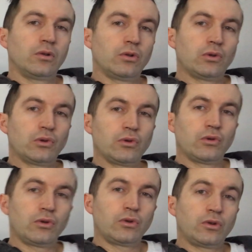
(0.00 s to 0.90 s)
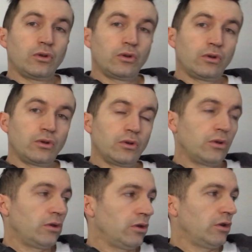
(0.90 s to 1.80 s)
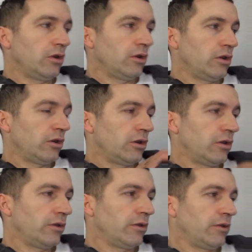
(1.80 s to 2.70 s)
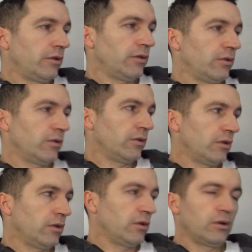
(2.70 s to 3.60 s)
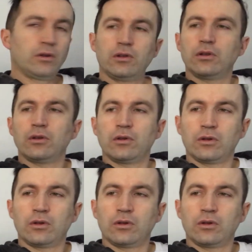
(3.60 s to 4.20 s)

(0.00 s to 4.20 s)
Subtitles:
The person shown says nothing.